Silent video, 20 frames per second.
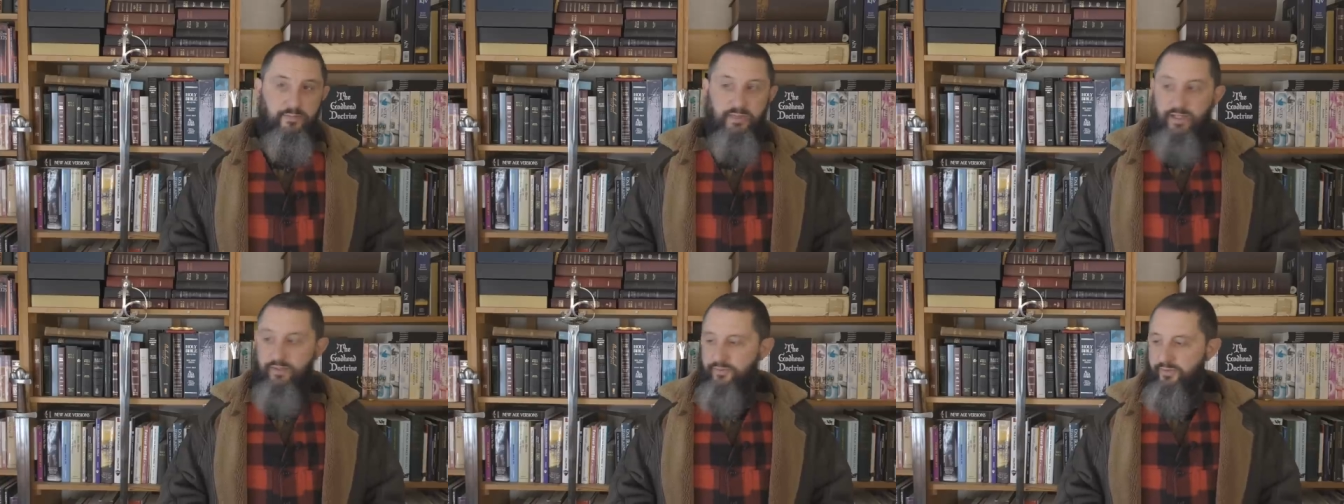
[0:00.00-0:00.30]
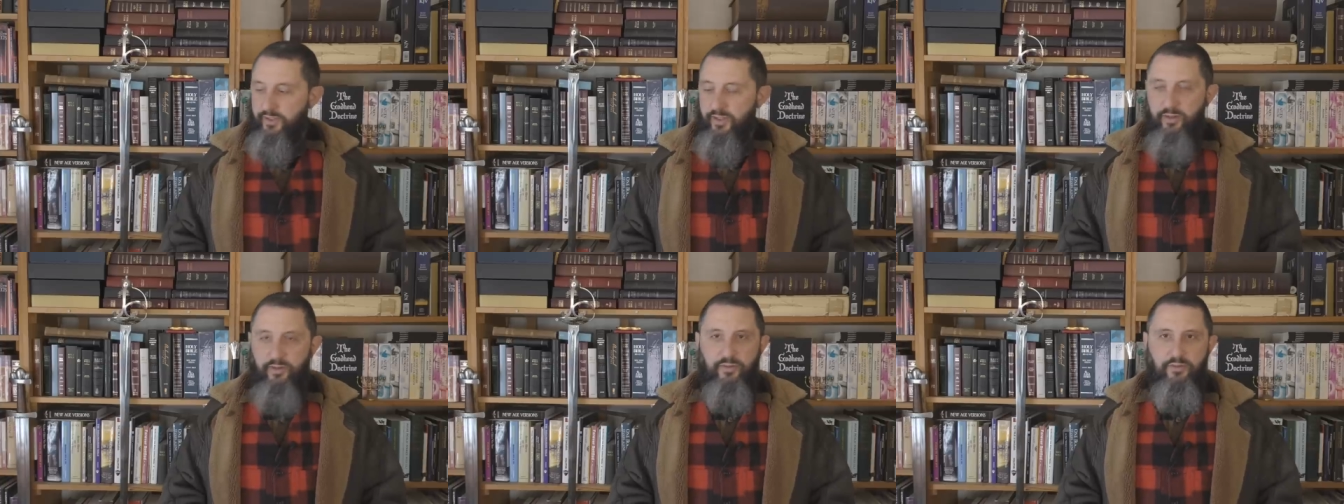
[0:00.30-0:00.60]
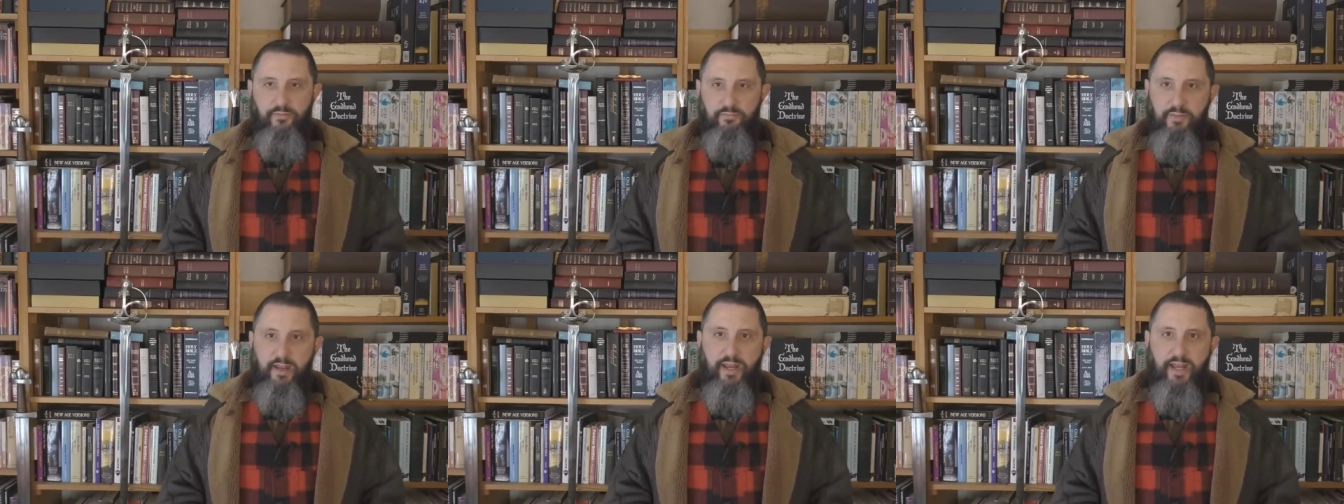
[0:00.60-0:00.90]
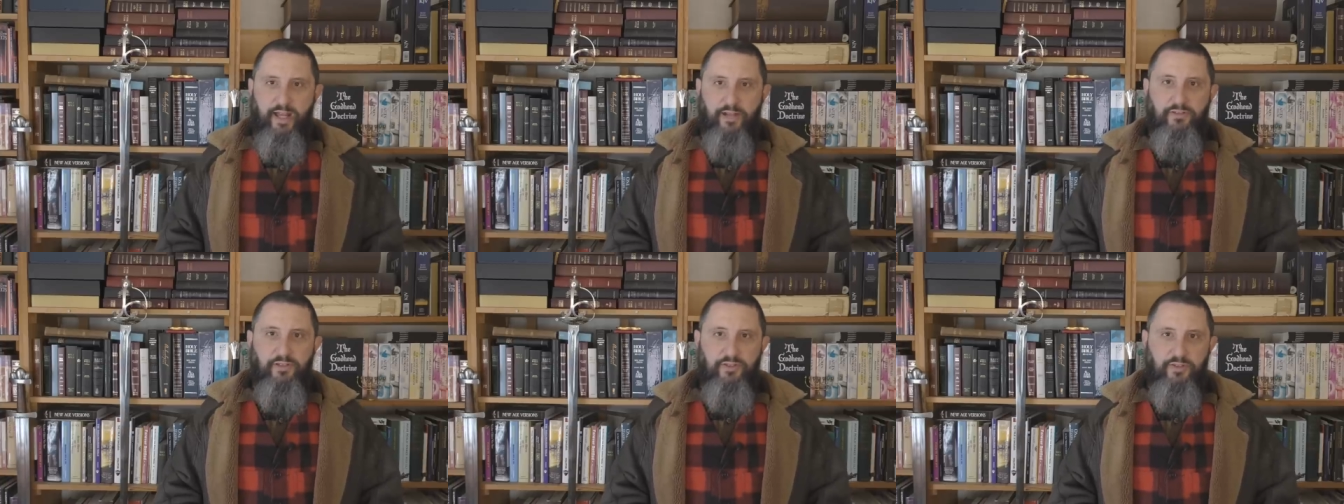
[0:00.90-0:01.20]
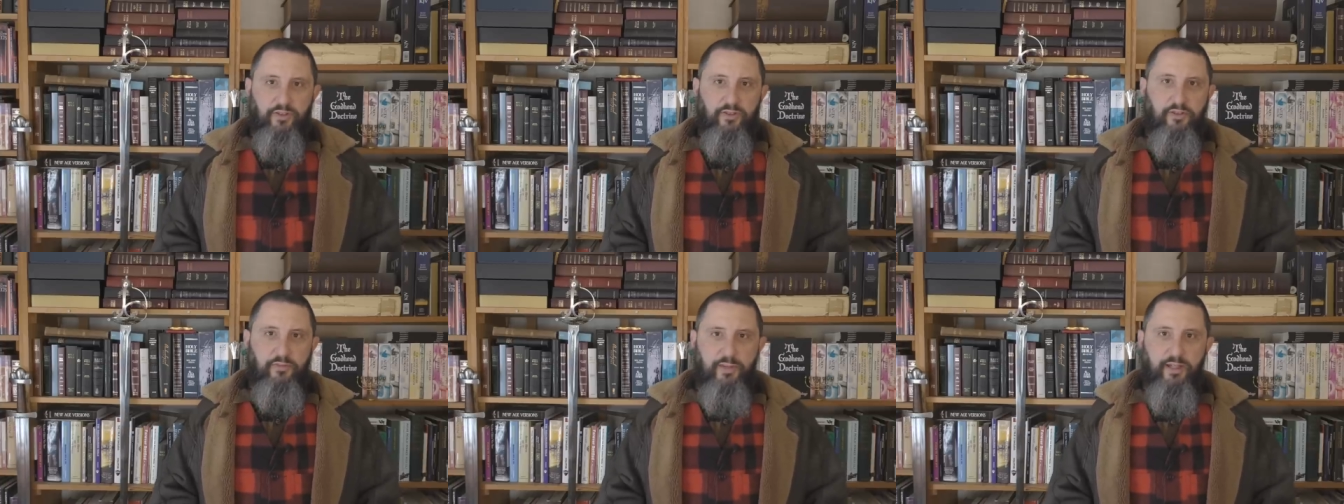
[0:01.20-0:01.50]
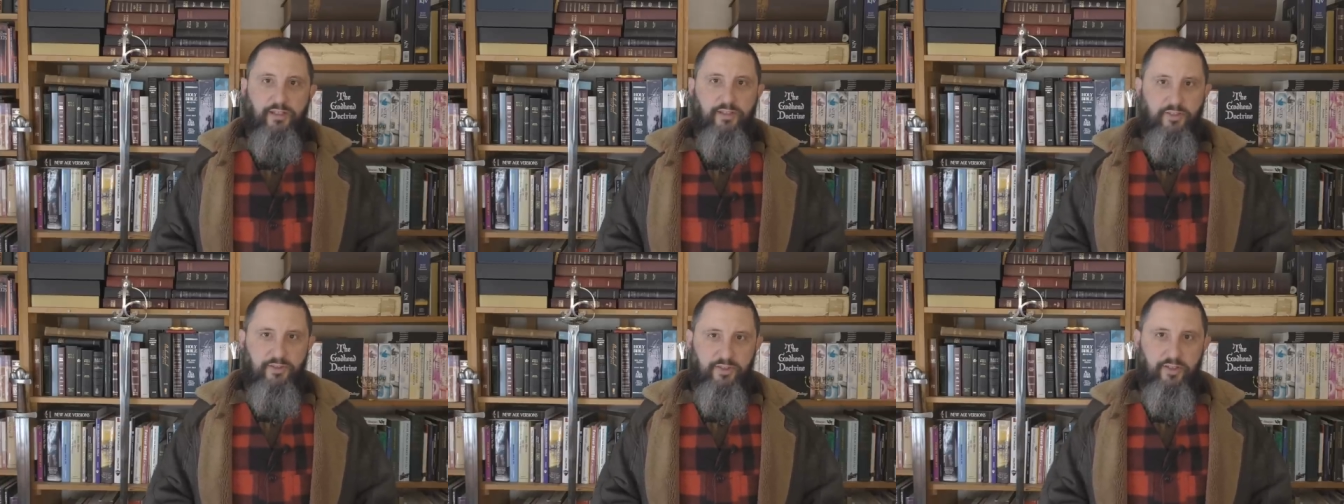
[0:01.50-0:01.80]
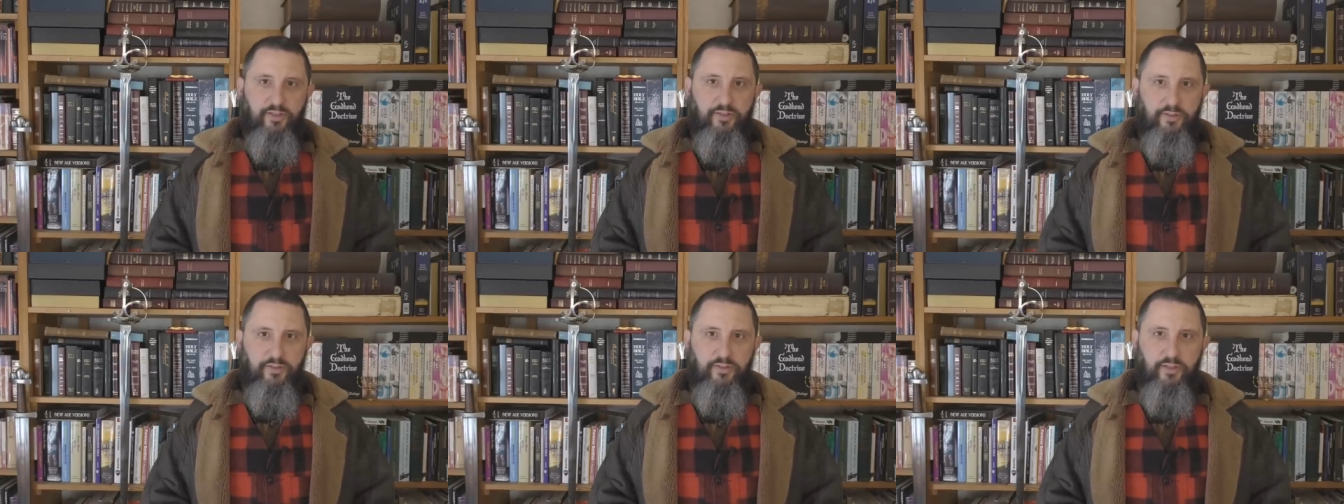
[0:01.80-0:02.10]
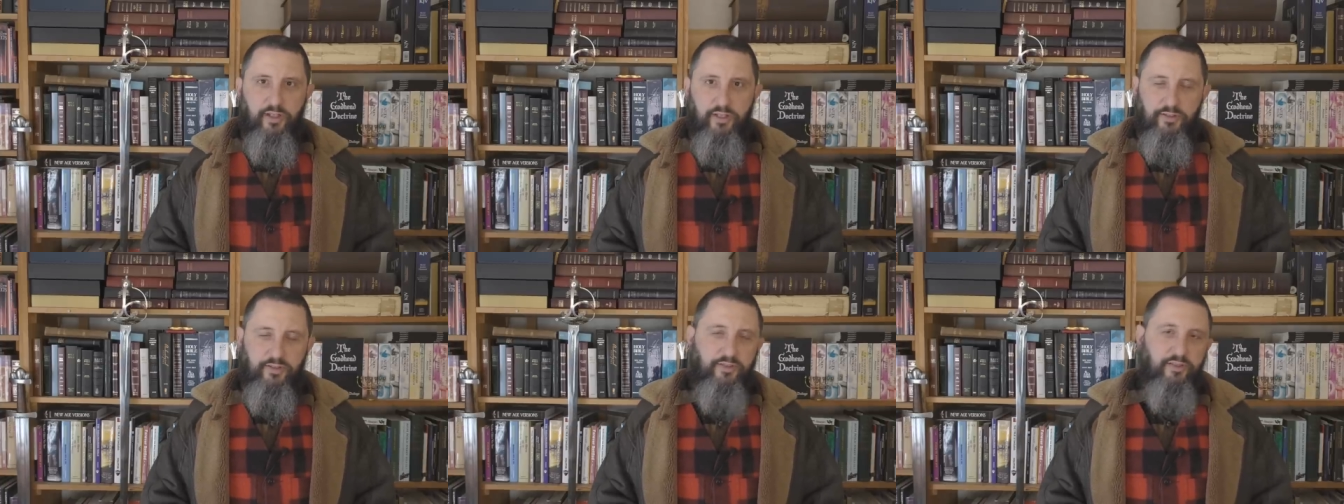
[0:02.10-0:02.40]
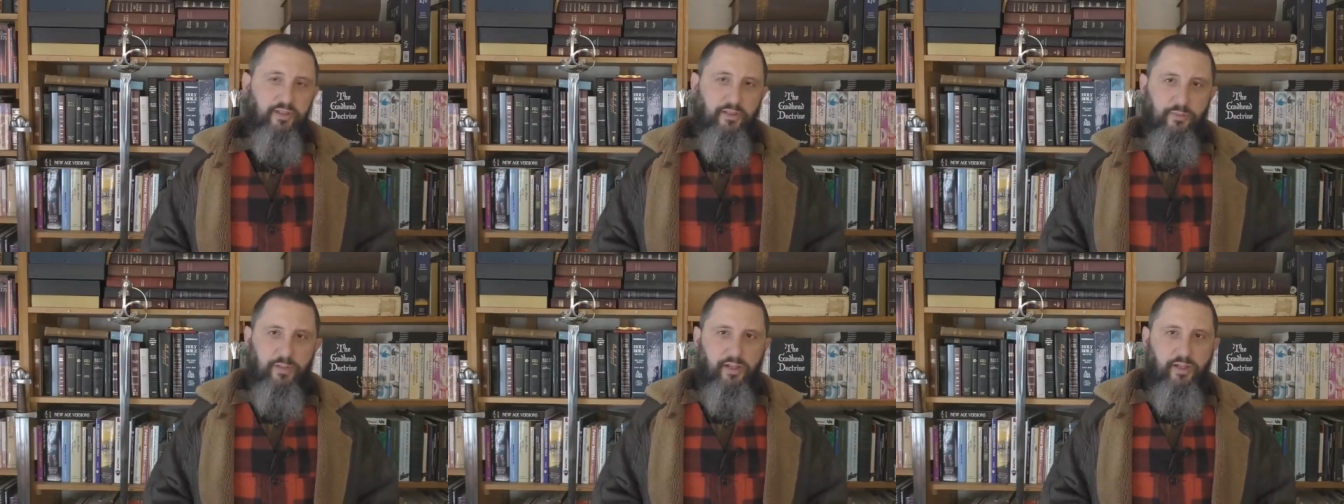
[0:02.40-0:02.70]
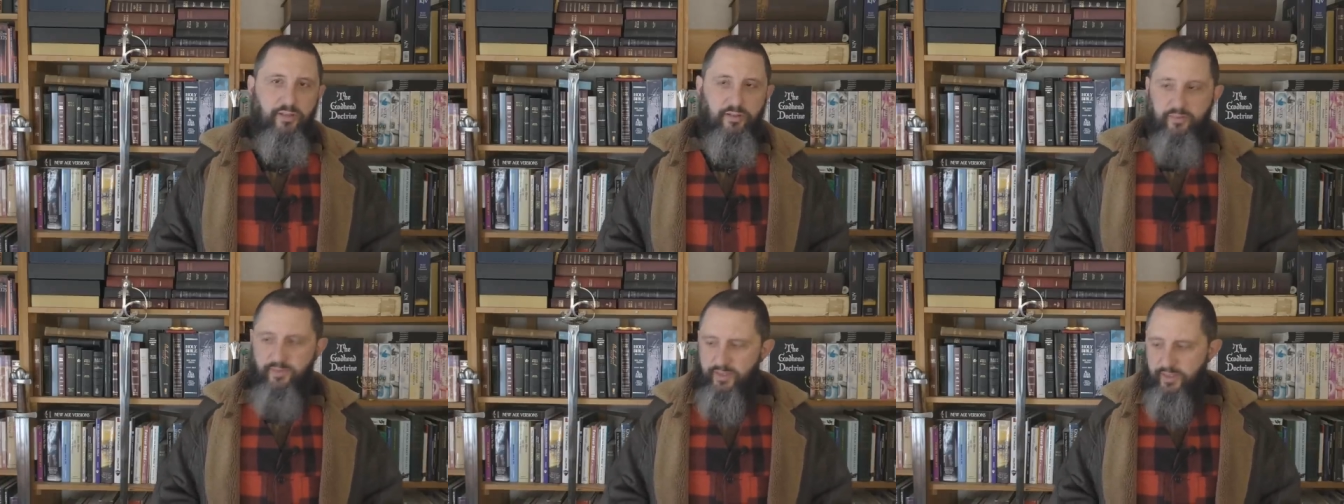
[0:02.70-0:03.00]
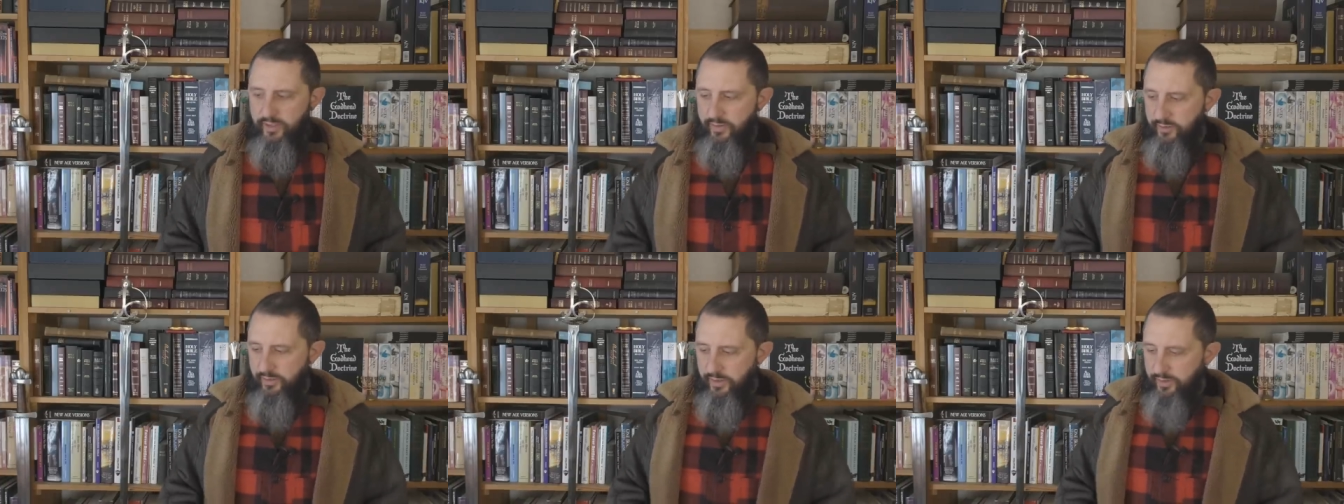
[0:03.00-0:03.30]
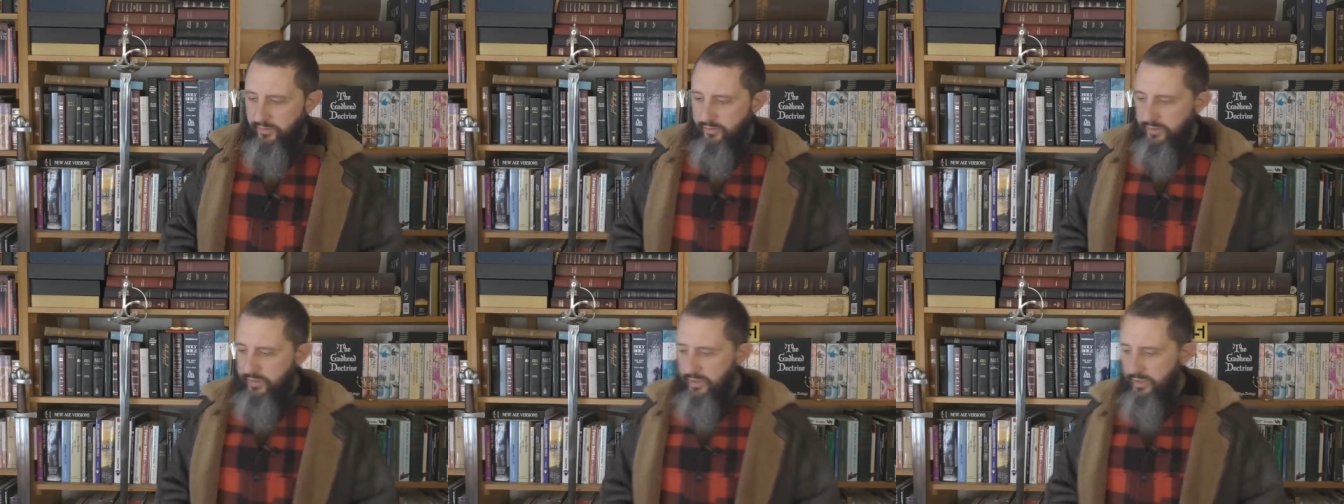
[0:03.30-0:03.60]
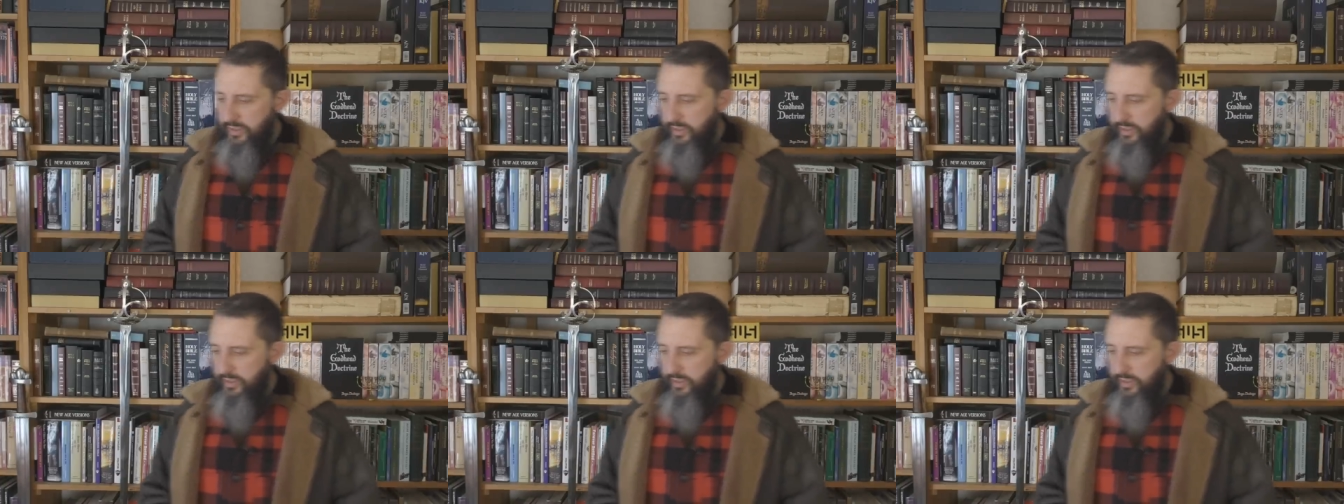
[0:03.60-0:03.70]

if you know men actually start to make decisions as i said in my other video you know